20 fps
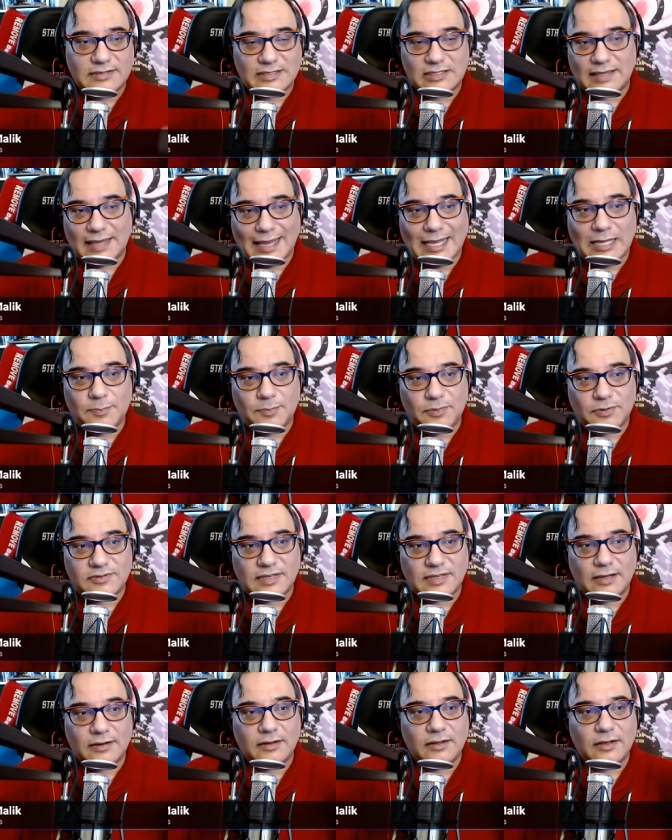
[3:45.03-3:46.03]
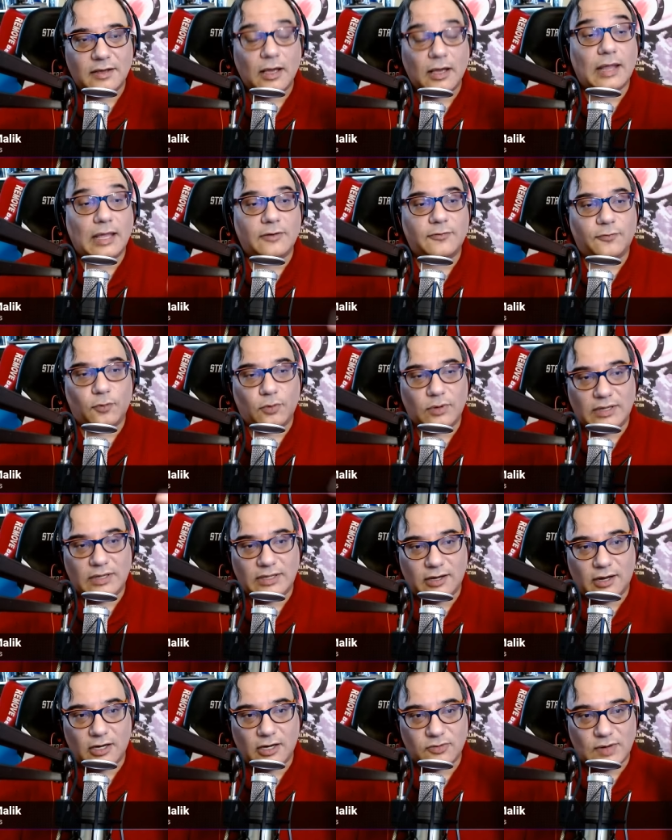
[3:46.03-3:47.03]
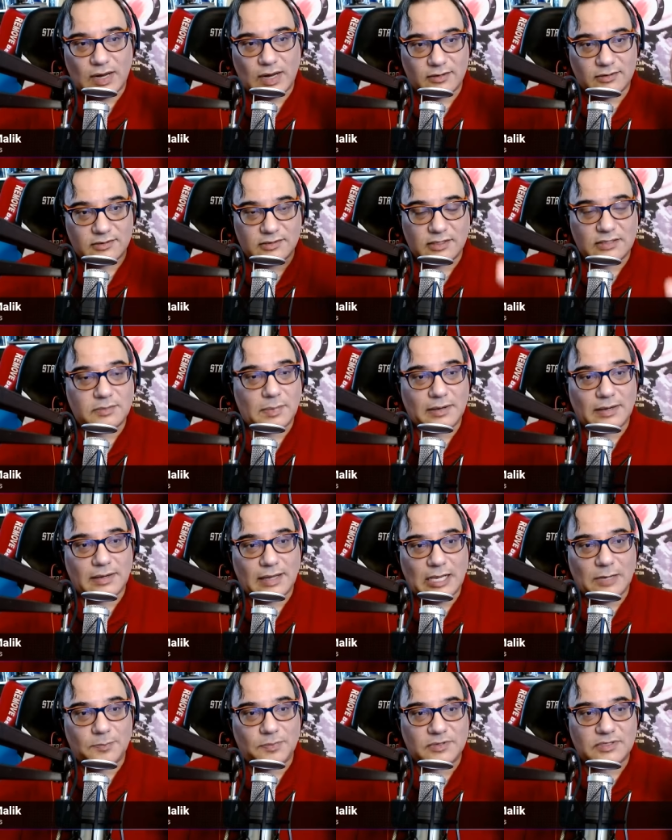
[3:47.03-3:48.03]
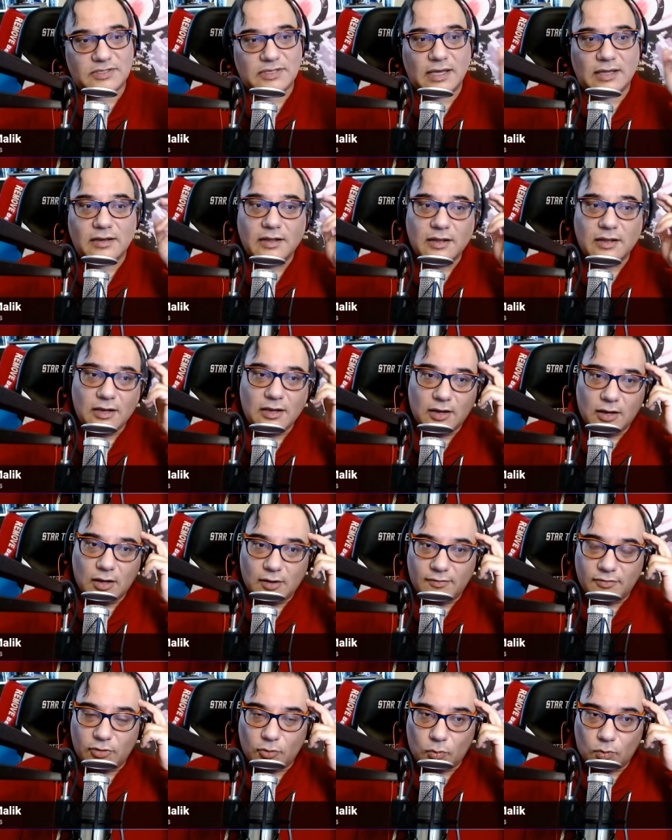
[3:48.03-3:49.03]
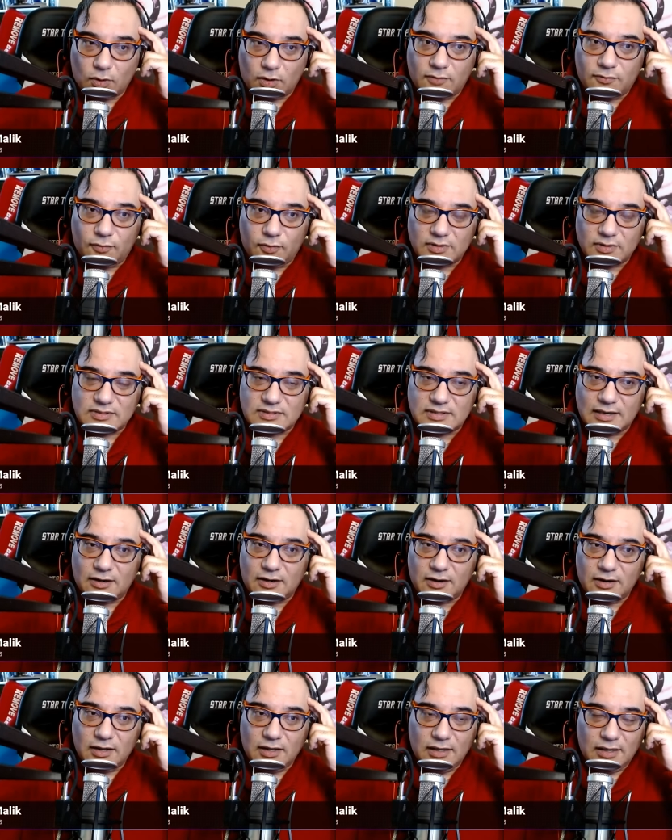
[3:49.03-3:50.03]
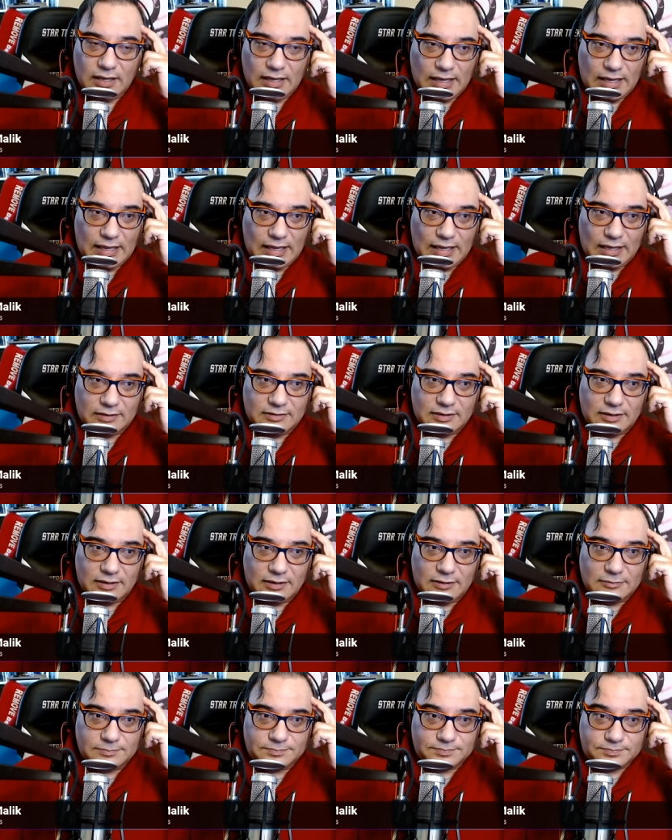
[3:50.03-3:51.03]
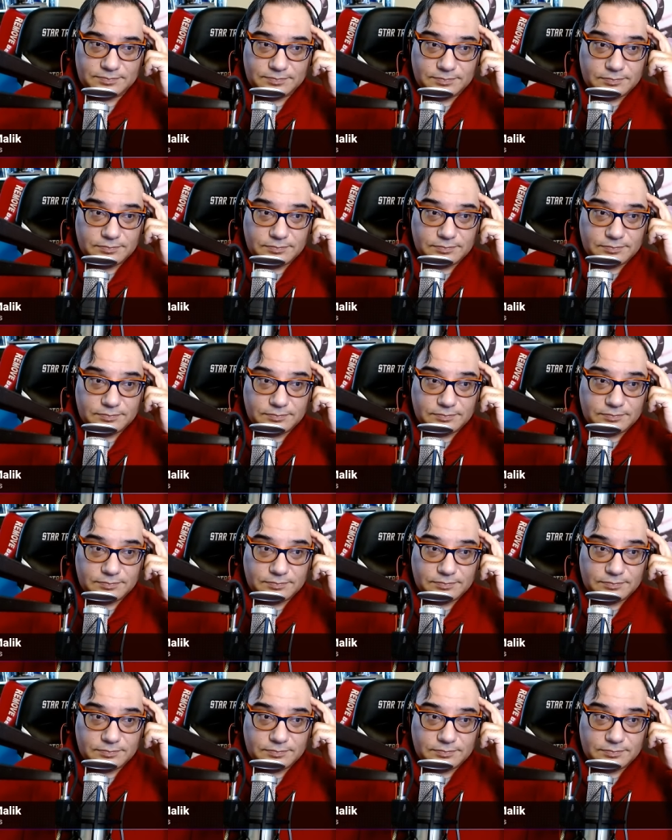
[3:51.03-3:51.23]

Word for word: That's 8%, and 40 contractors. So that's about 8% of the workforce there at the